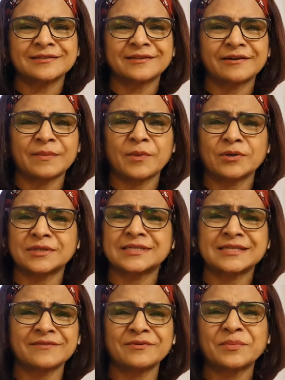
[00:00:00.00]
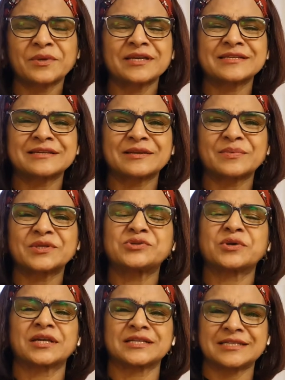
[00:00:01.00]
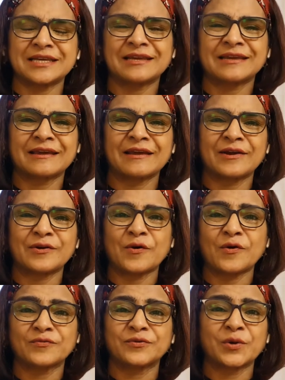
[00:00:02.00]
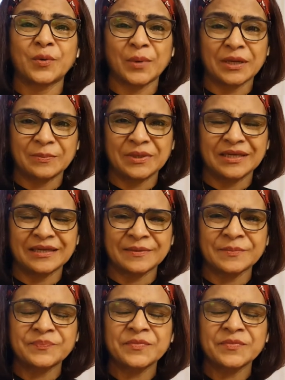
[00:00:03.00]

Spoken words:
there are about seven ways in which you can take care of your well-being.